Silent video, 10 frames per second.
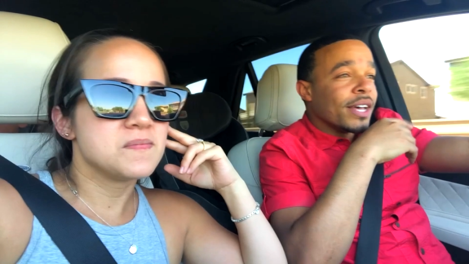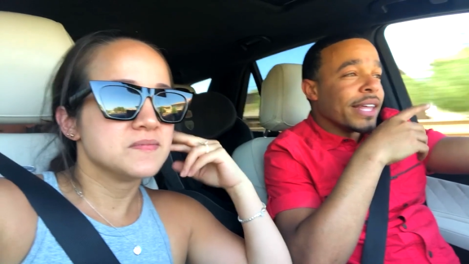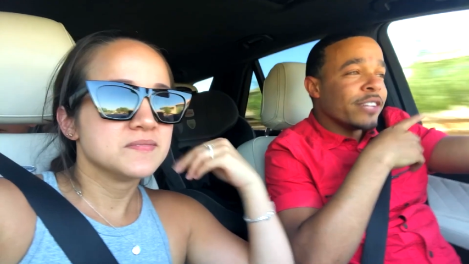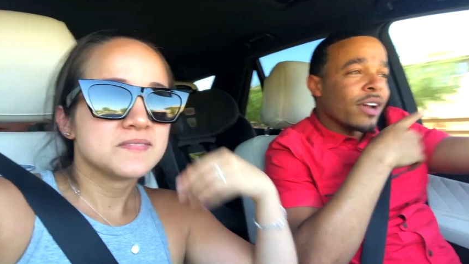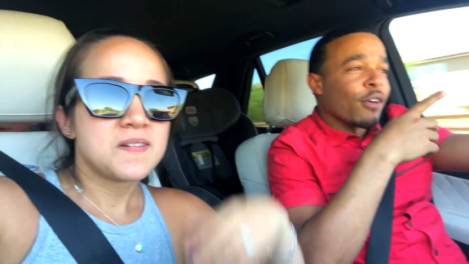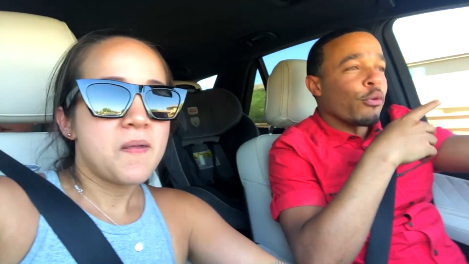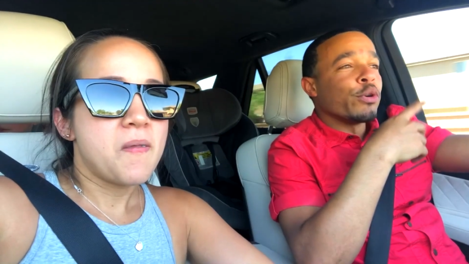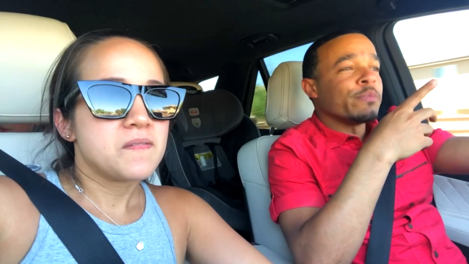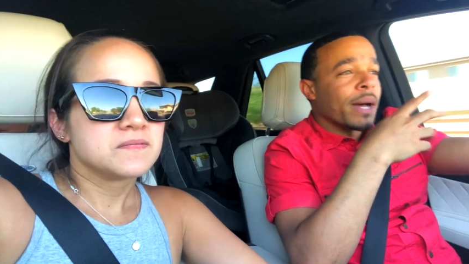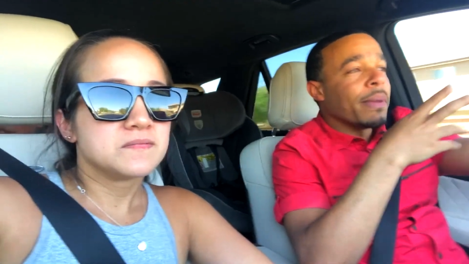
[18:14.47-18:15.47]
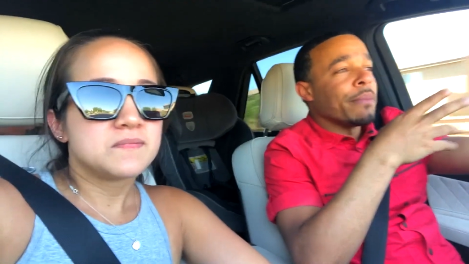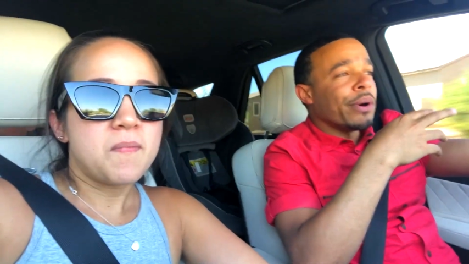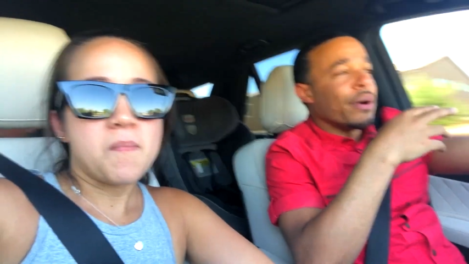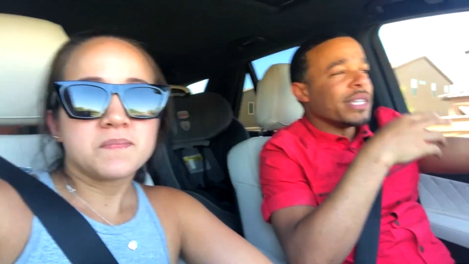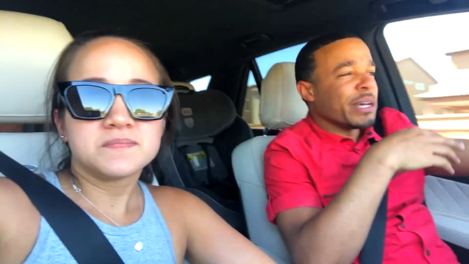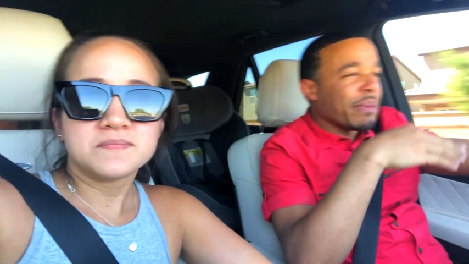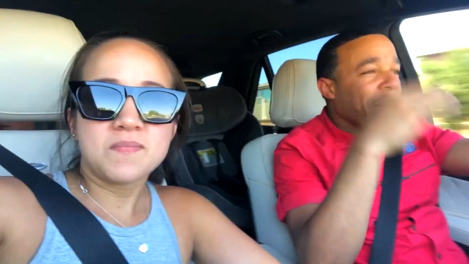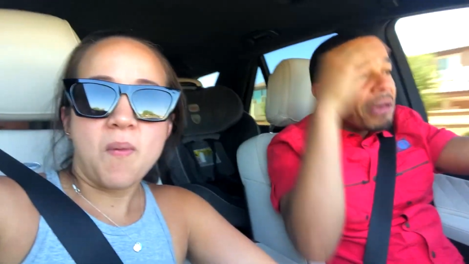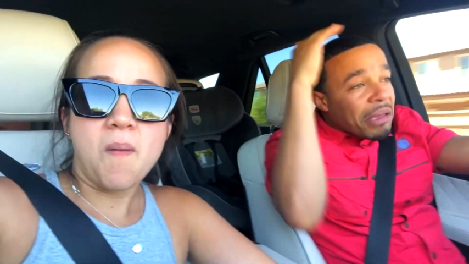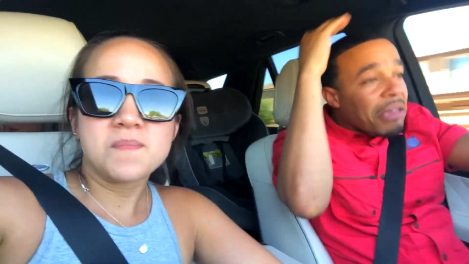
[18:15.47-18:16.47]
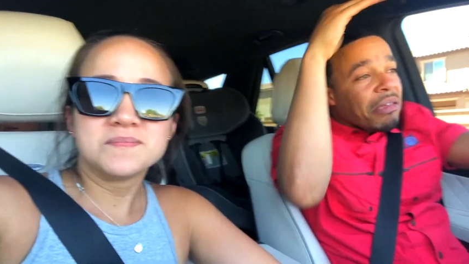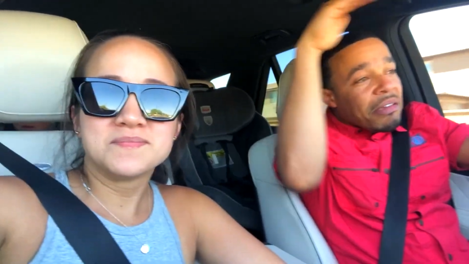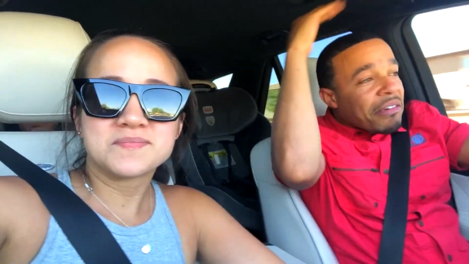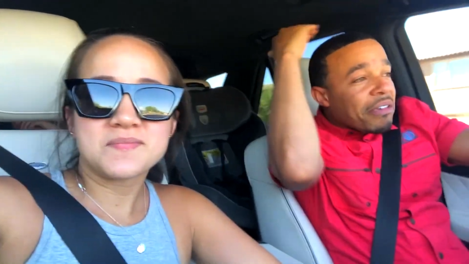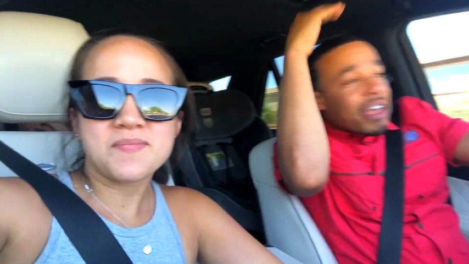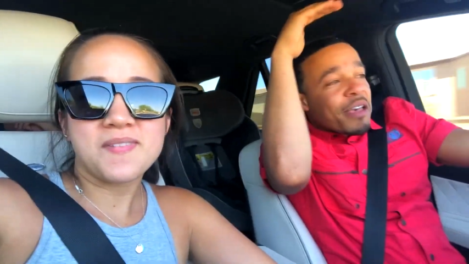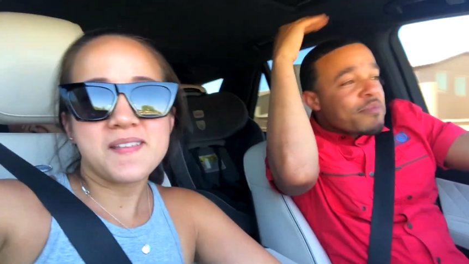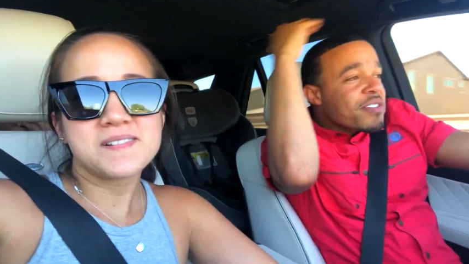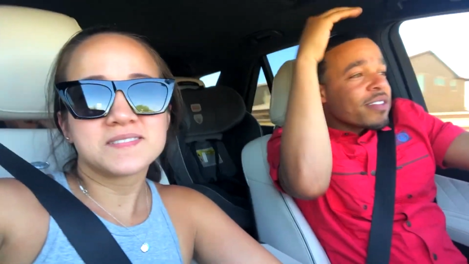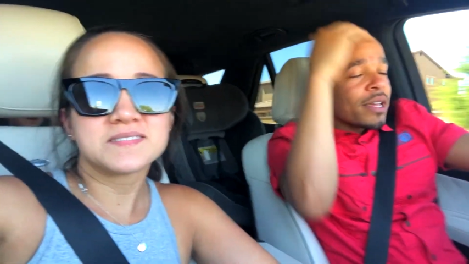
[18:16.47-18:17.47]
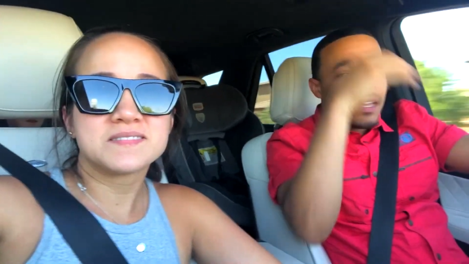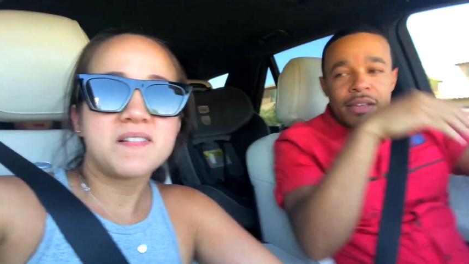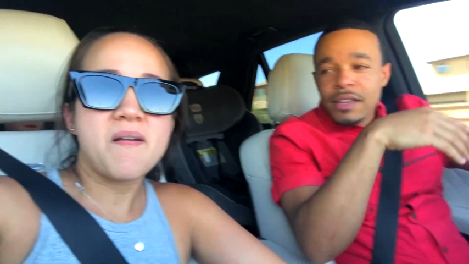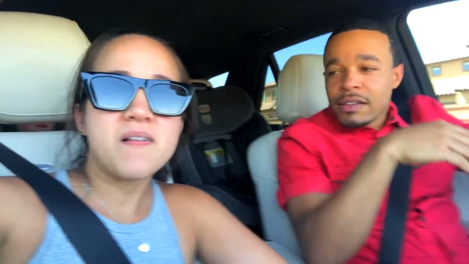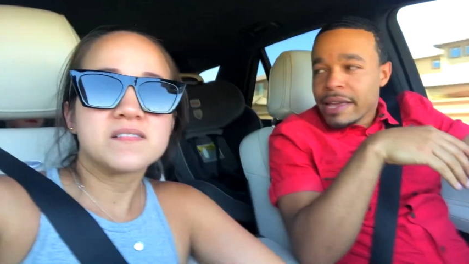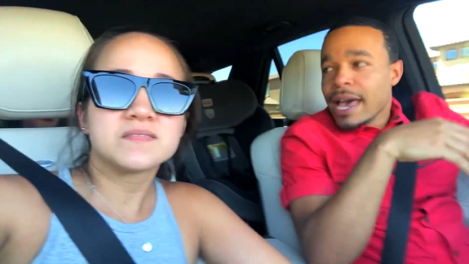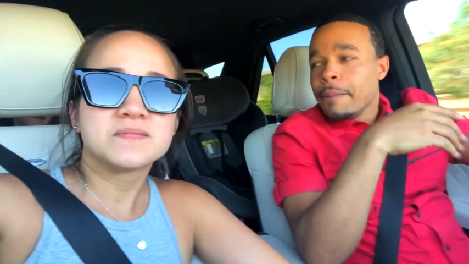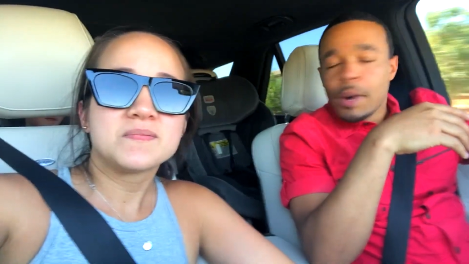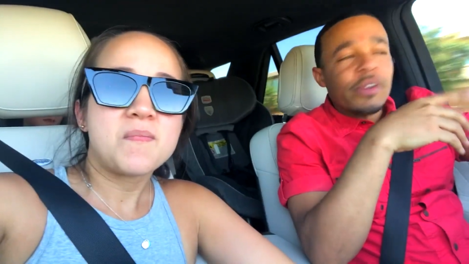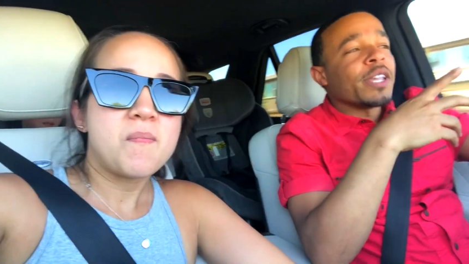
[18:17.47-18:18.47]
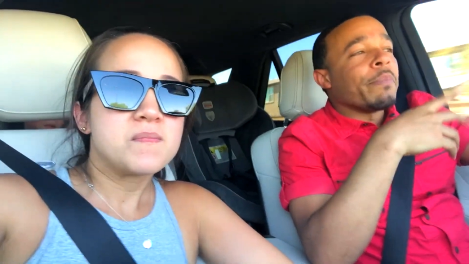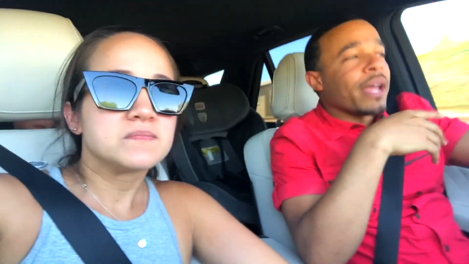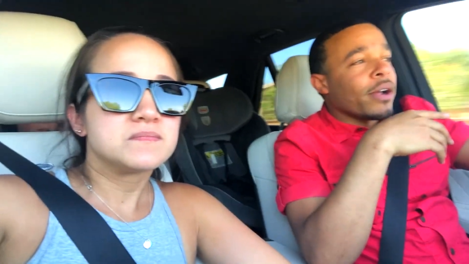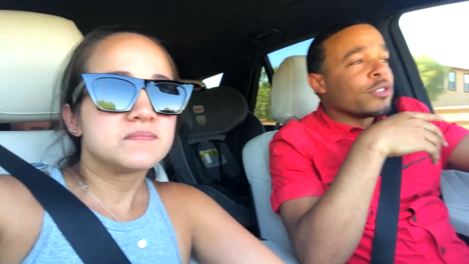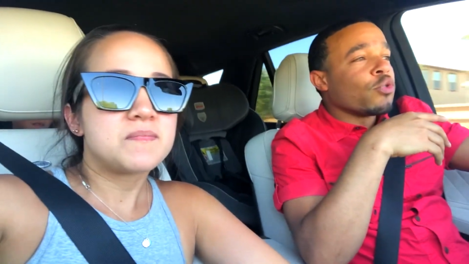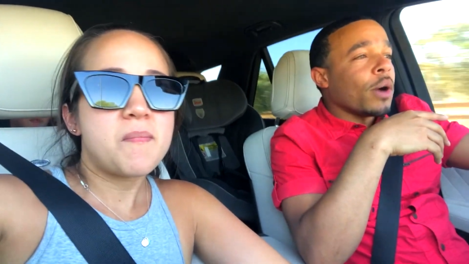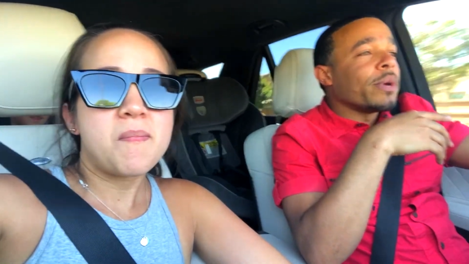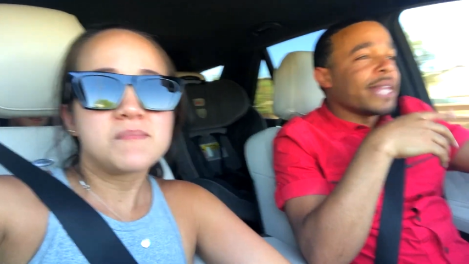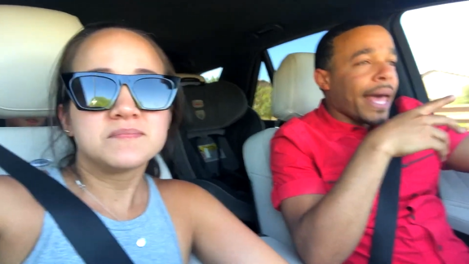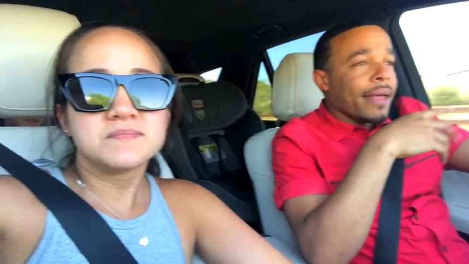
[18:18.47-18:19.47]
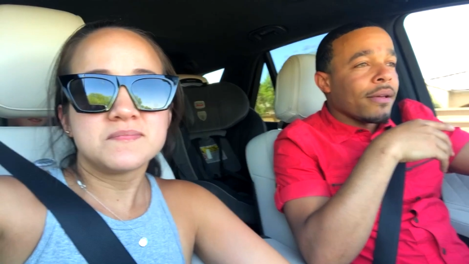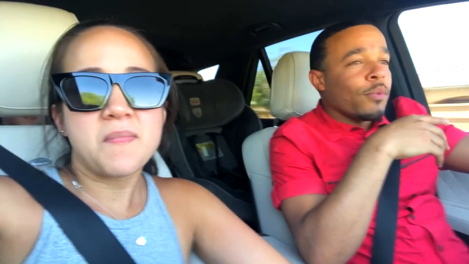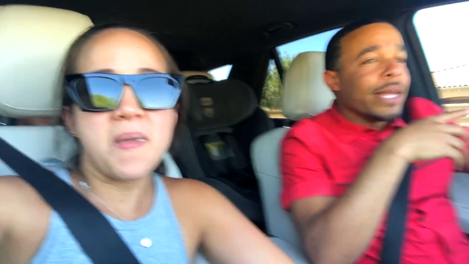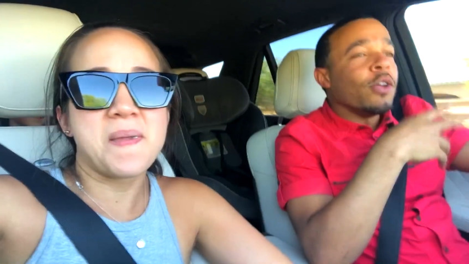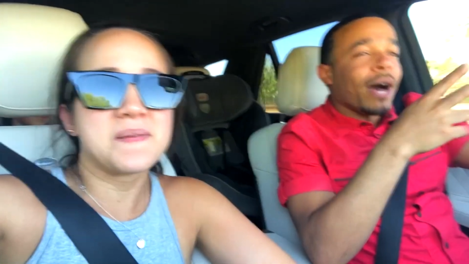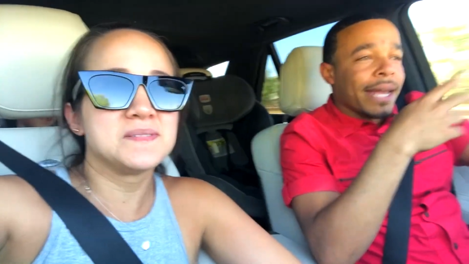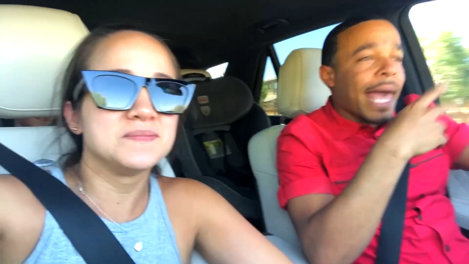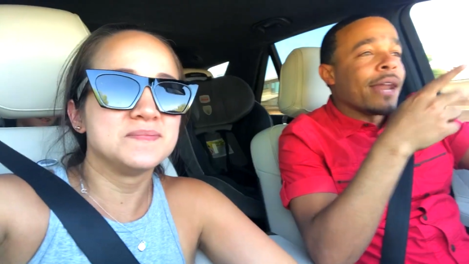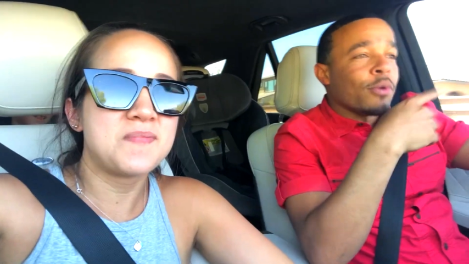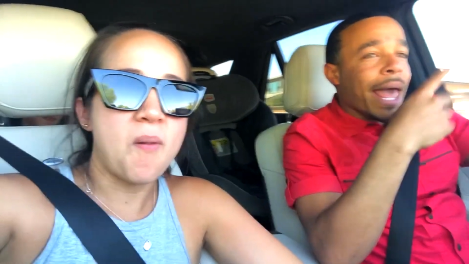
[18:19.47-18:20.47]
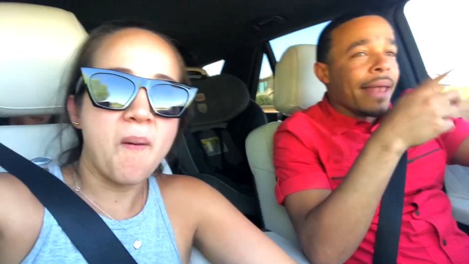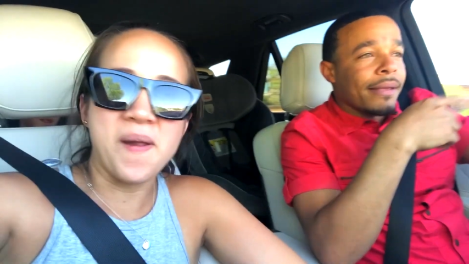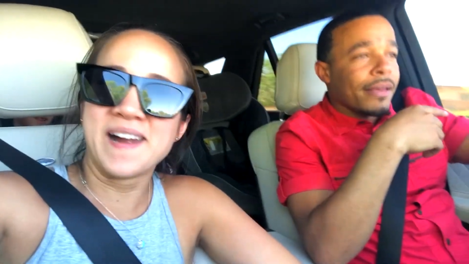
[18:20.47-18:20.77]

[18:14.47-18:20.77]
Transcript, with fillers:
Speaker 1: They trying to roast my big boy. Tell about, yeah, mm, yeah, both your parents grew up with that. We know how to handle that.